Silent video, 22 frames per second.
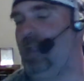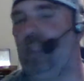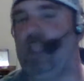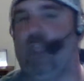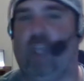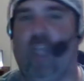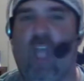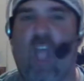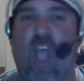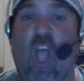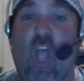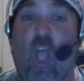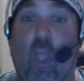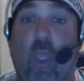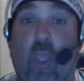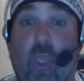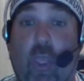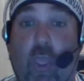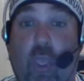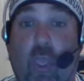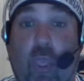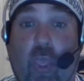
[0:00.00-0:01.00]
And
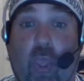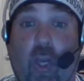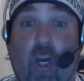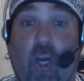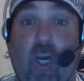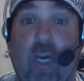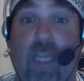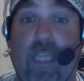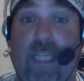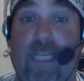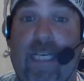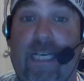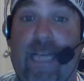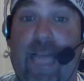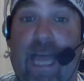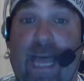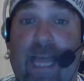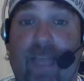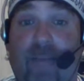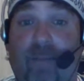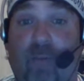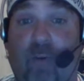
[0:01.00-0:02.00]
by then, I'll
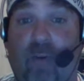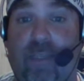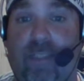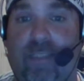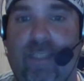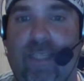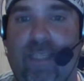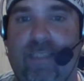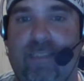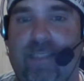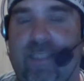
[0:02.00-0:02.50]
have only